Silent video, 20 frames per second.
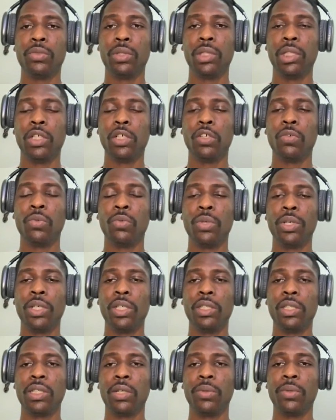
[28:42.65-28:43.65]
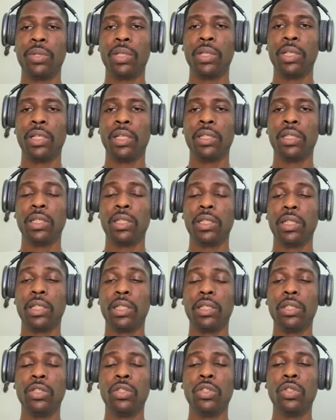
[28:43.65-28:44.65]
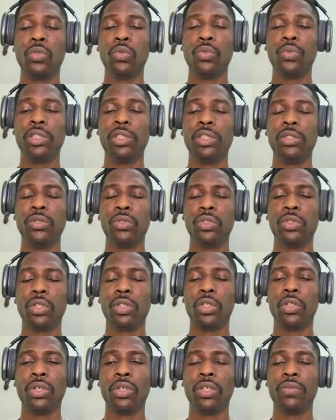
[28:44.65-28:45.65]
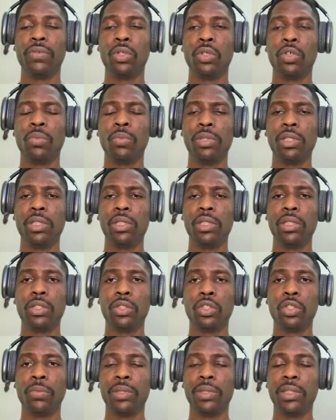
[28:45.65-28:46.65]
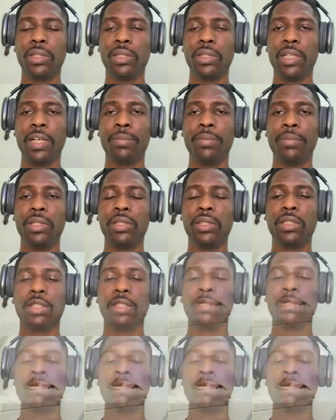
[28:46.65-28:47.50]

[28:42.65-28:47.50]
We think of ways that we can, reduce or even completely stop these habits.